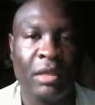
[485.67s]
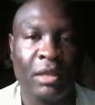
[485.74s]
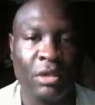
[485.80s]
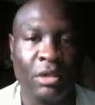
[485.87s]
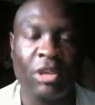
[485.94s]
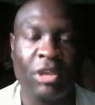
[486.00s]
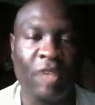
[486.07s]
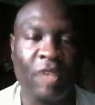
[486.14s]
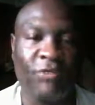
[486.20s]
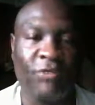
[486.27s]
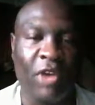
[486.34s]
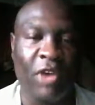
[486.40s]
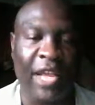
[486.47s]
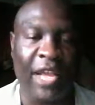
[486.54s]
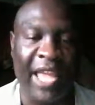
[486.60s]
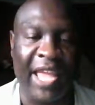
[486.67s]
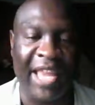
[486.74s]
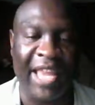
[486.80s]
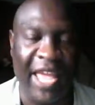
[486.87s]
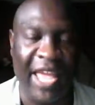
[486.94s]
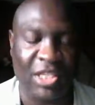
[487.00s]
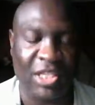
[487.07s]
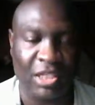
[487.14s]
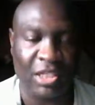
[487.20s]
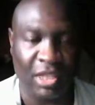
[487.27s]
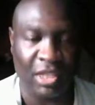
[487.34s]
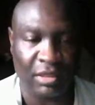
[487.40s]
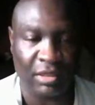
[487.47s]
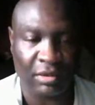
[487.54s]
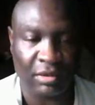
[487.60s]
looking for an accident